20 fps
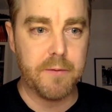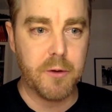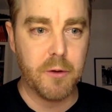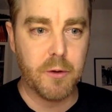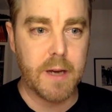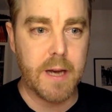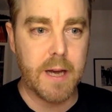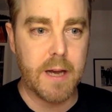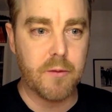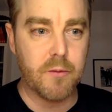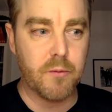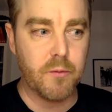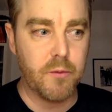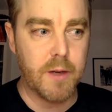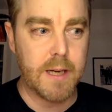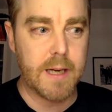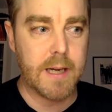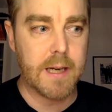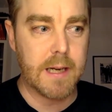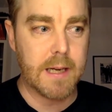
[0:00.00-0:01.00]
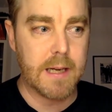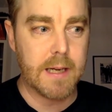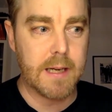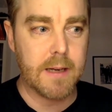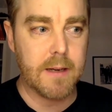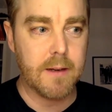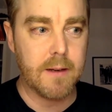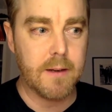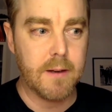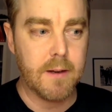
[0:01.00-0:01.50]
you get
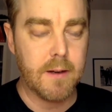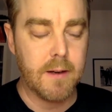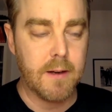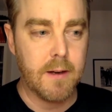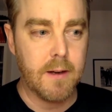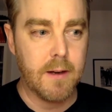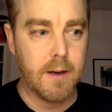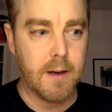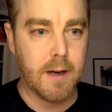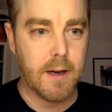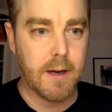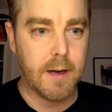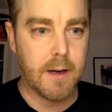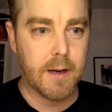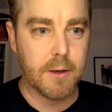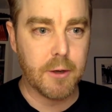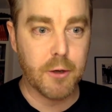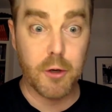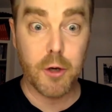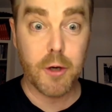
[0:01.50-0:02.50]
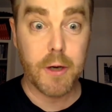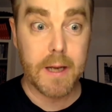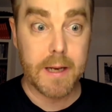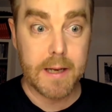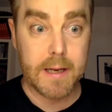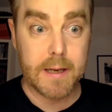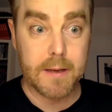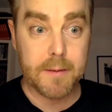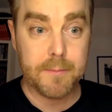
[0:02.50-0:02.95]
really good at it,